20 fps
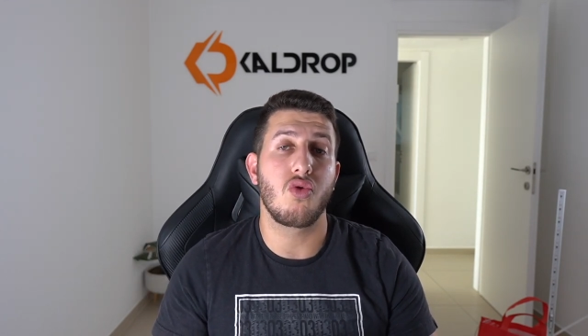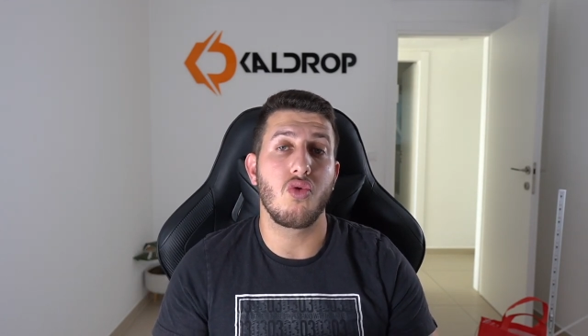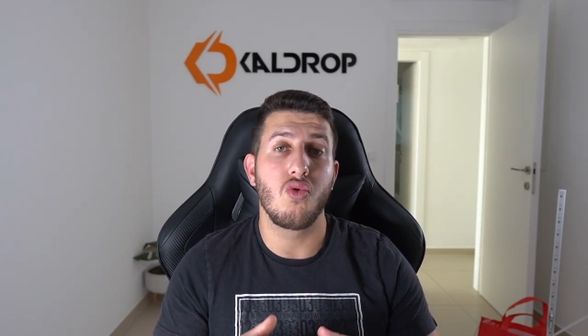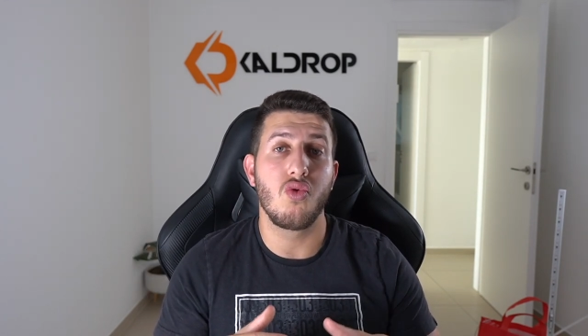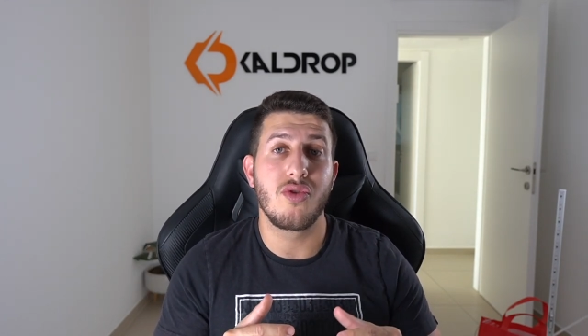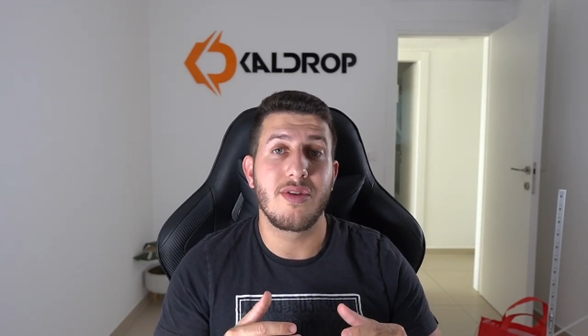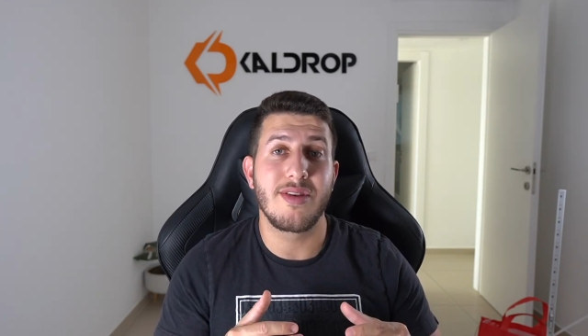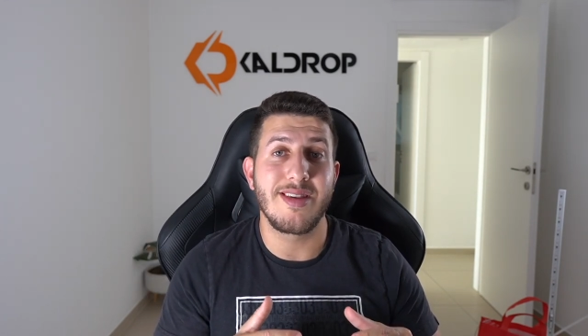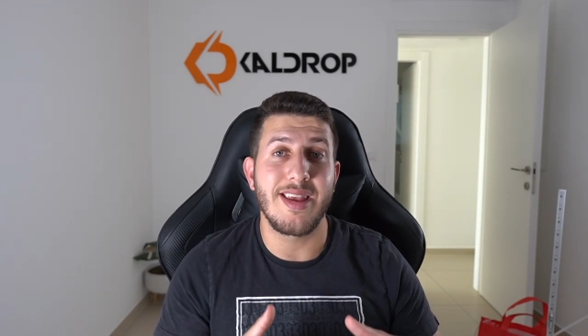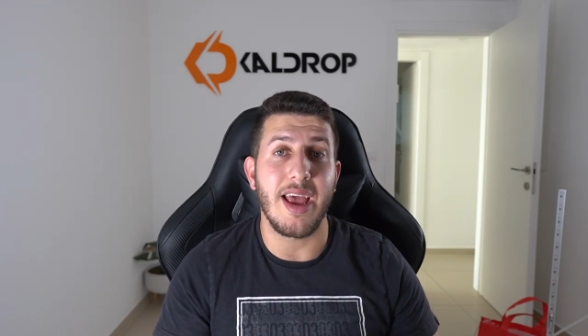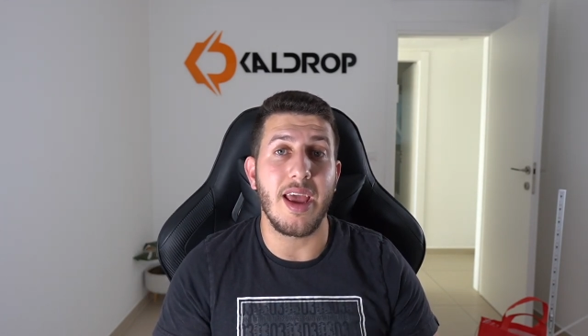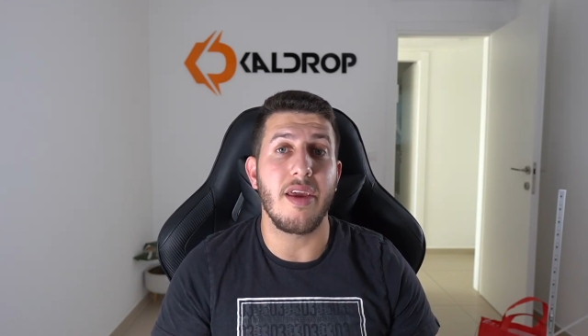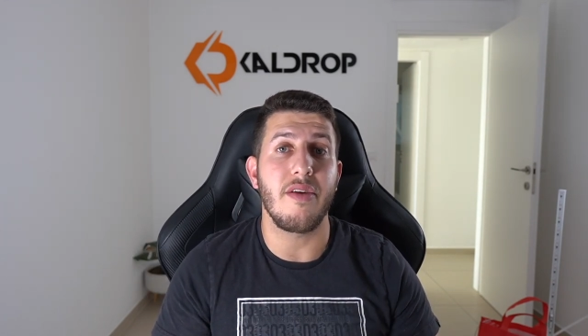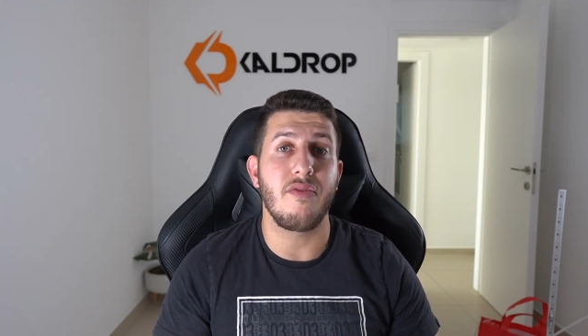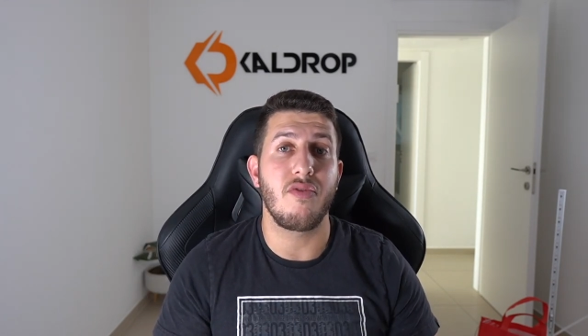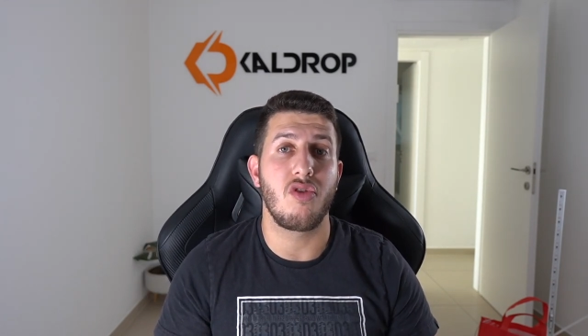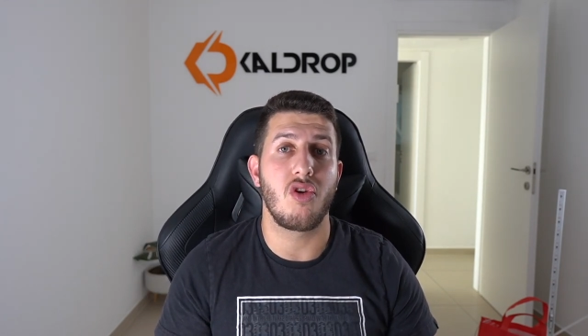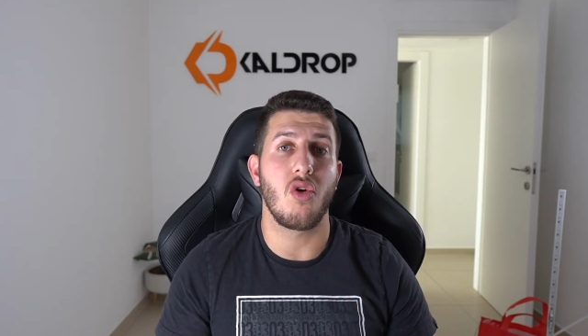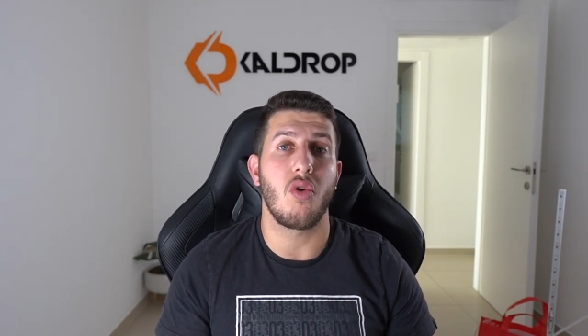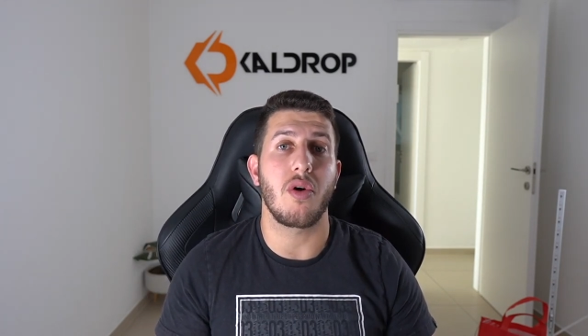to
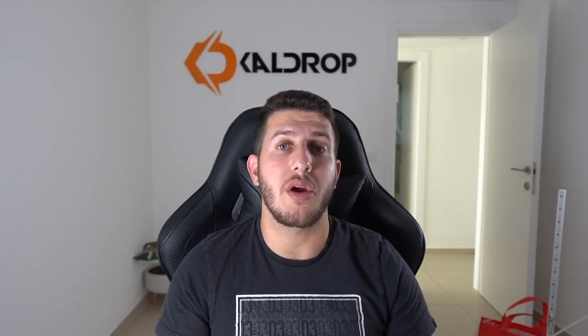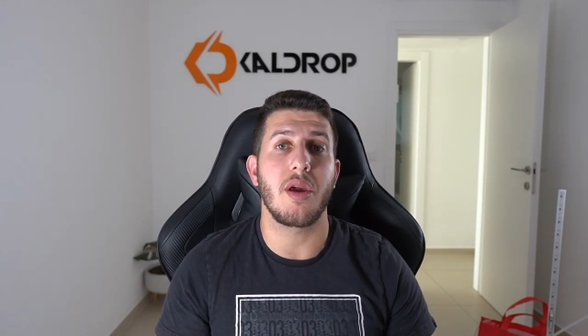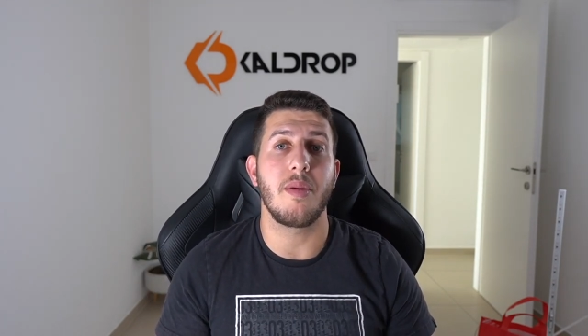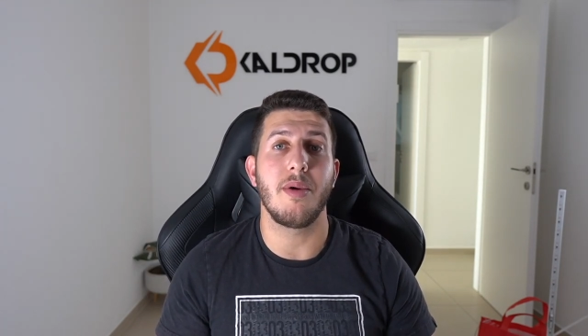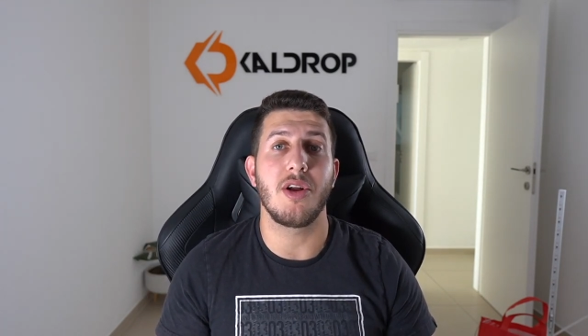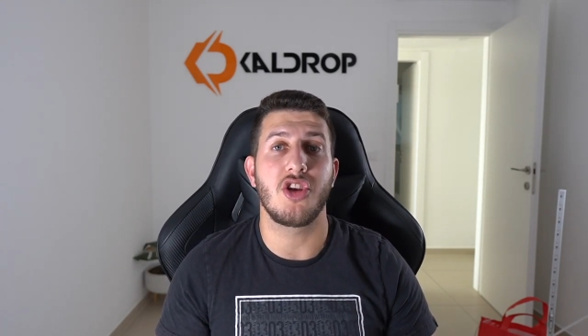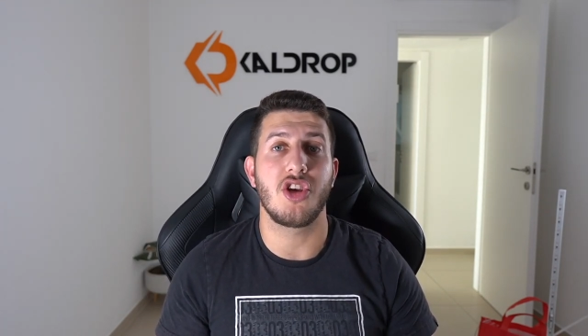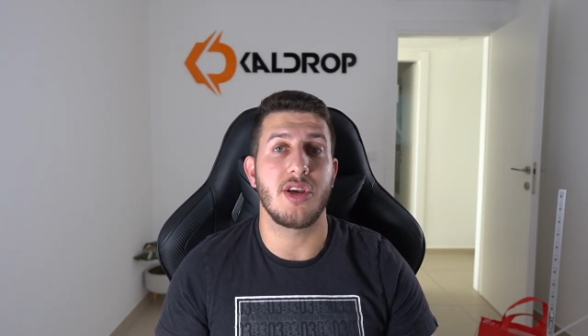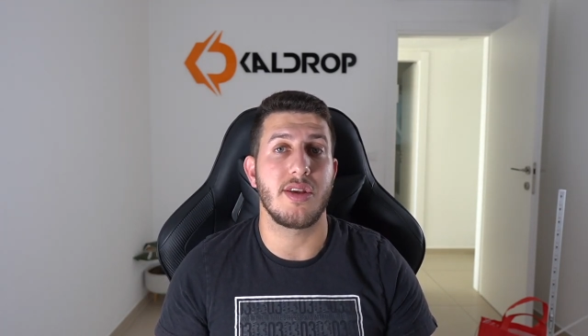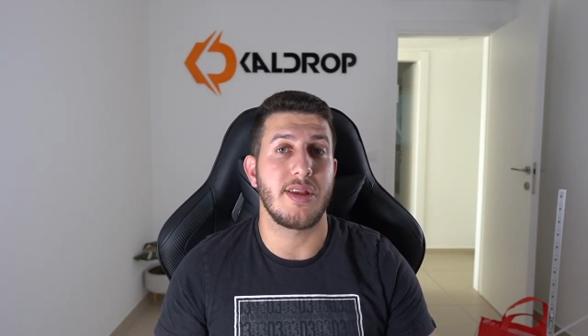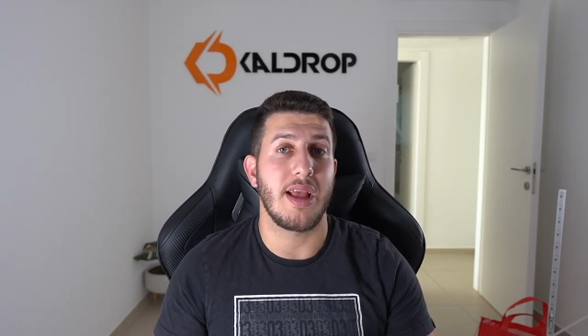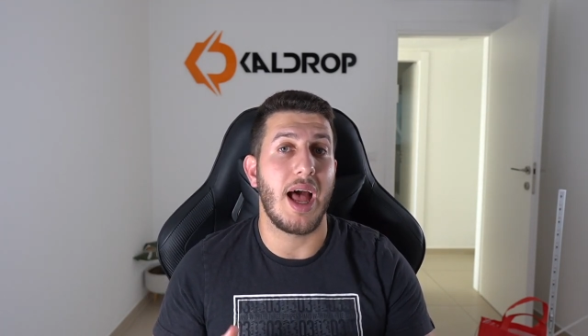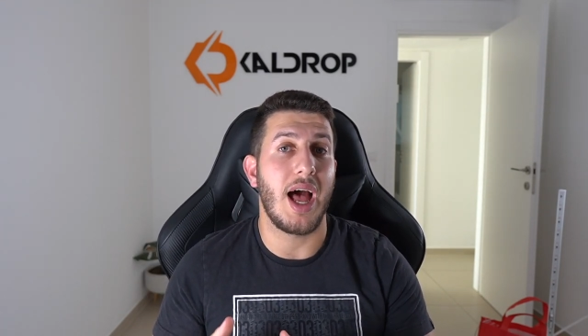save your images,